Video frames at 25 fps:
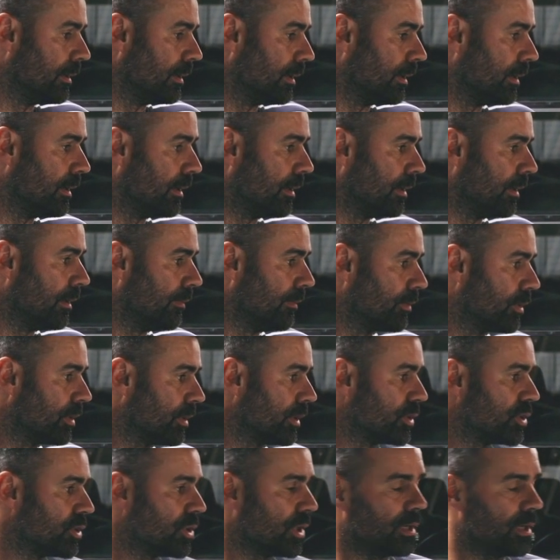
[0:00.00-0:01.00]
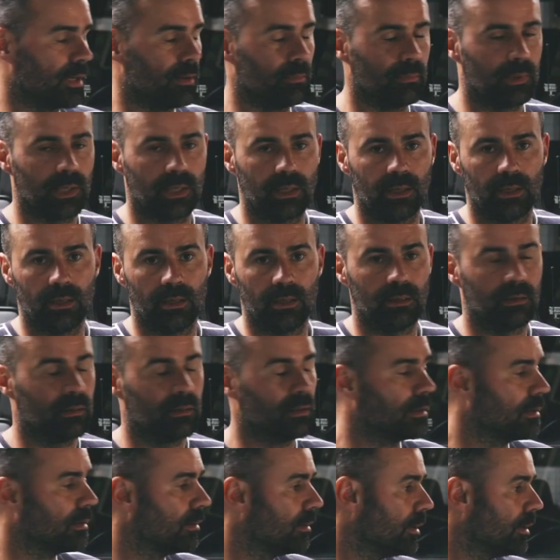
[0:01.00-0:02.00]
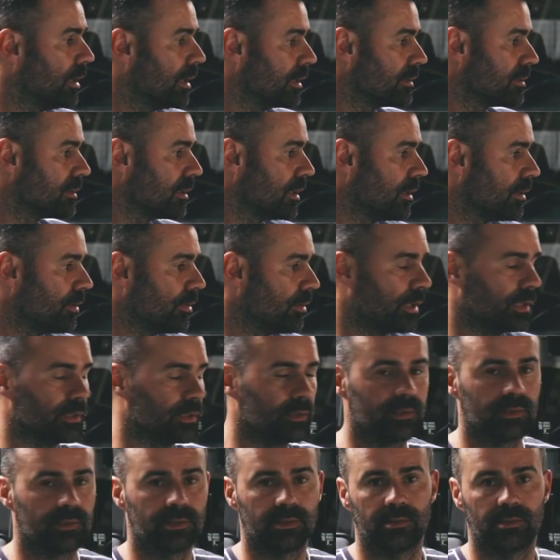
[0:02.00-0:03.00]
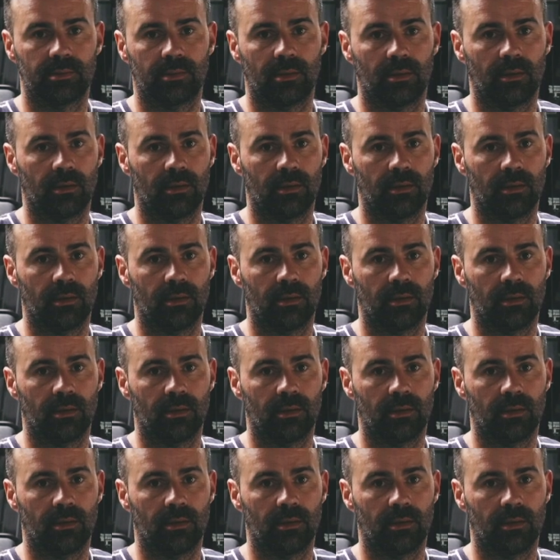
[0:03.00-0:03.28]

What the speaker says: I've got a GME XRS